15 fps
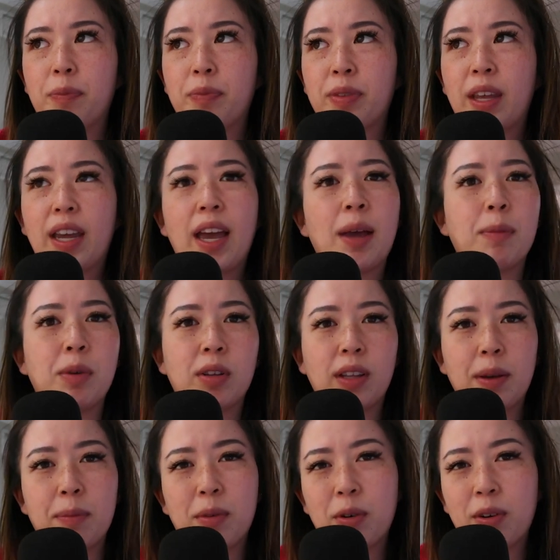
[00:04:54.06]
they
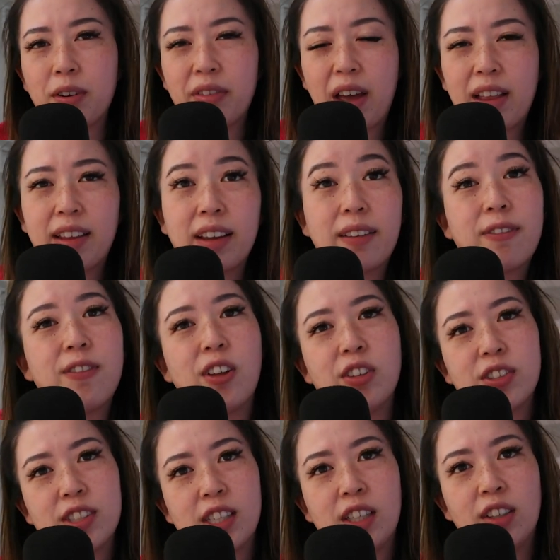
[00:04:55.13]
emulate more of that like
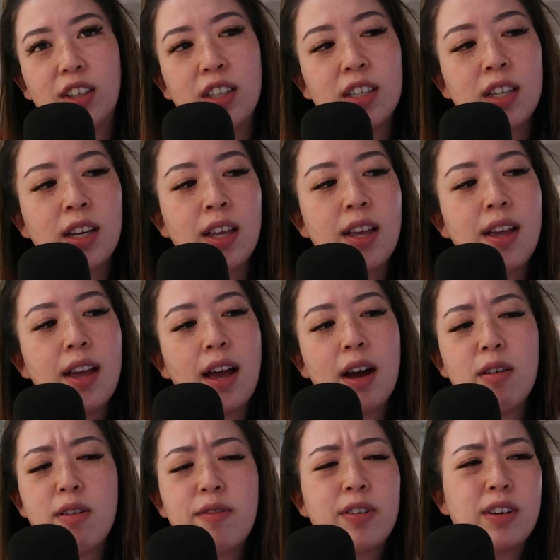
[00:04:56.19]
falsy look.
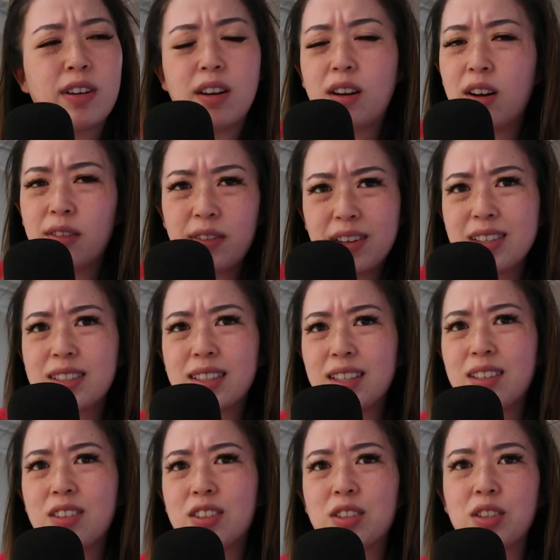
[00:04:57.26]
However, obviously
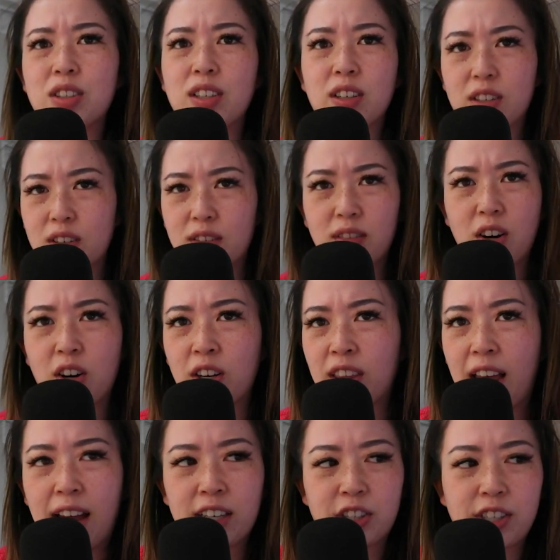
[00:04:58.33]
there's
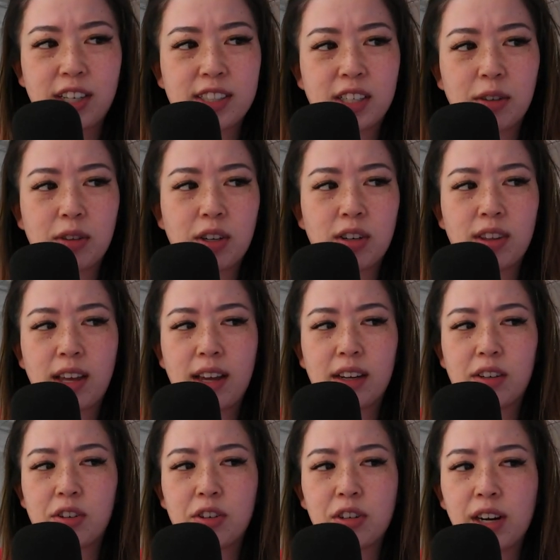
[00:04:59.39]
lash techs out there that
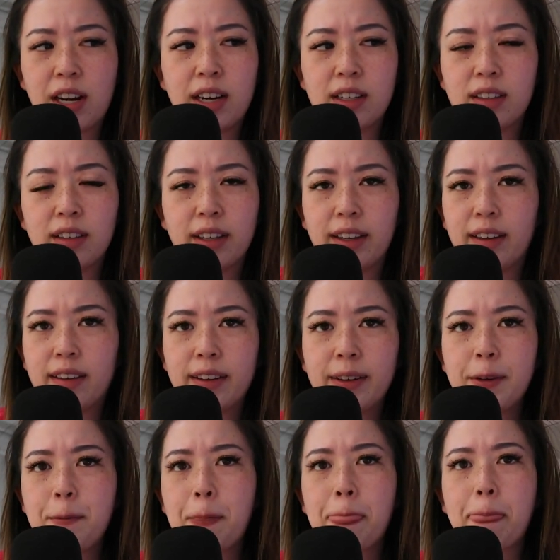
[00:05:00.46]
create like
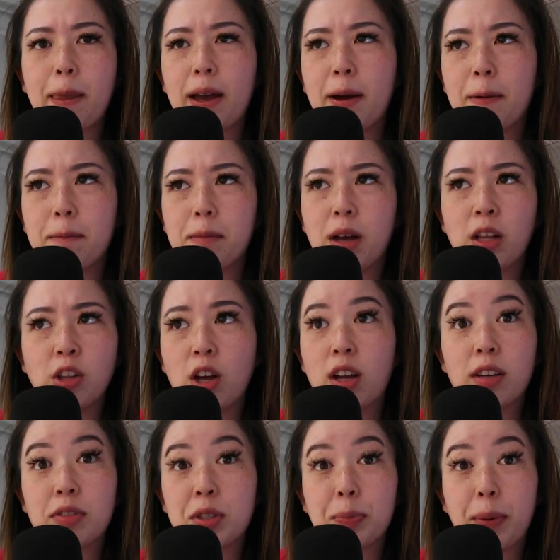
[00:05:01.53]
a lot
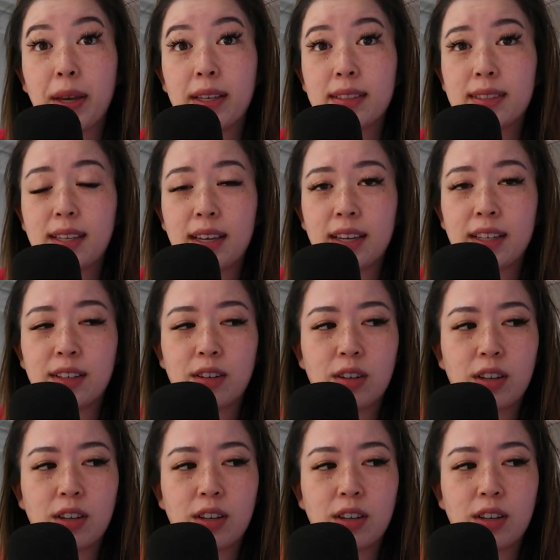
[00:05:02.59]
of spikes, and